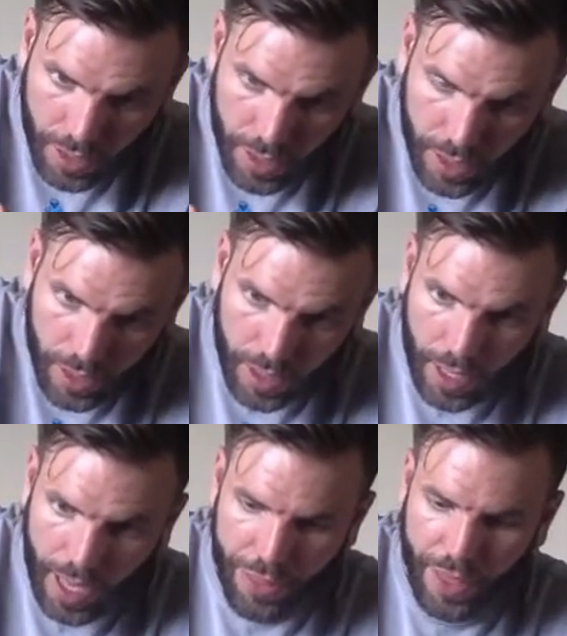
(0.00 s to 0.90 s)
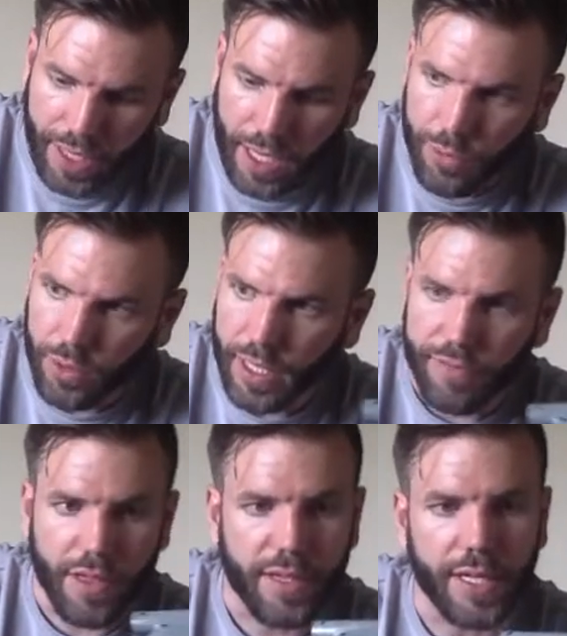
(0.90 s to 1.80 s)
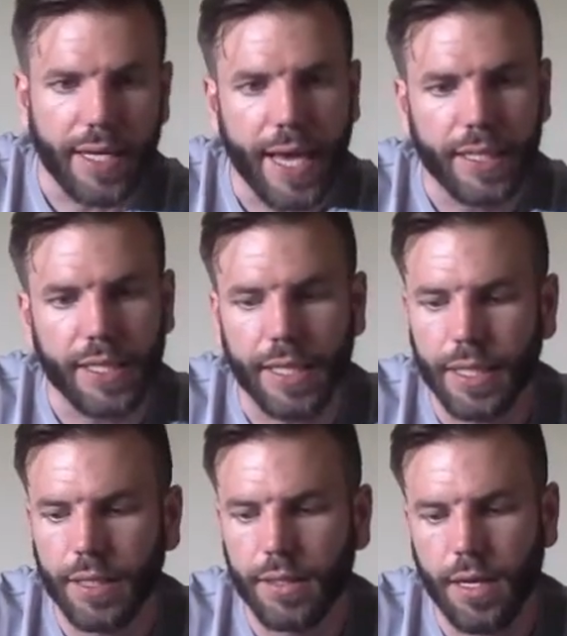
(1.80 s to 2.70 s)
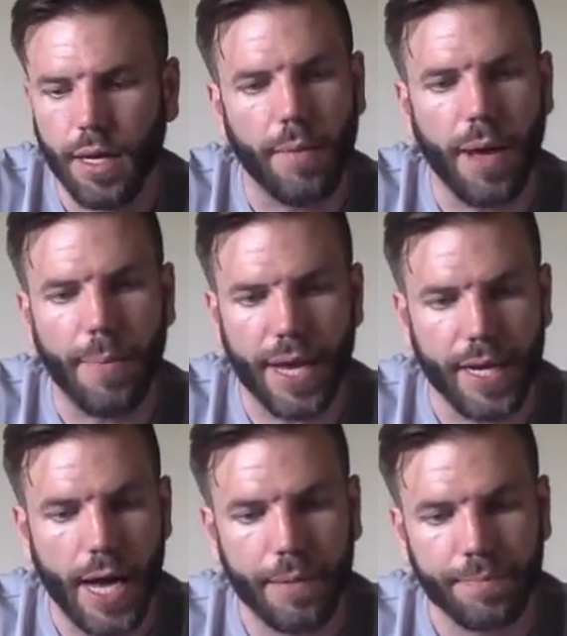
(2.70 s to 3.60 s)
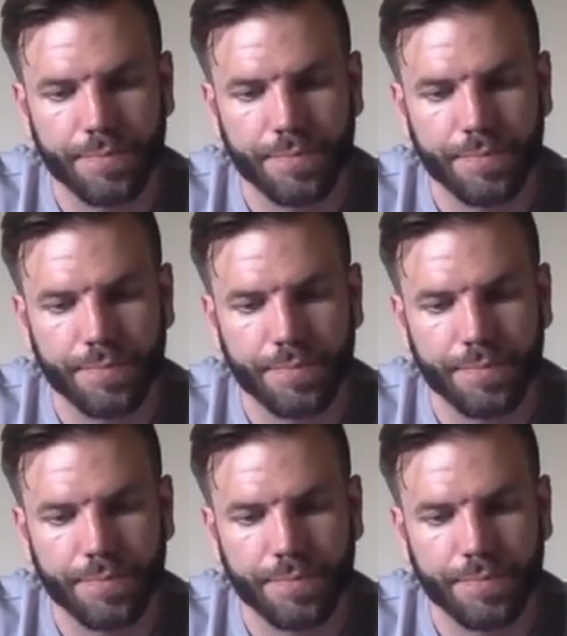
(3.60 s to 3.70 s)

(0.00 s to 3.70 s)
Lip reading: I think I will leave this connected. I might not.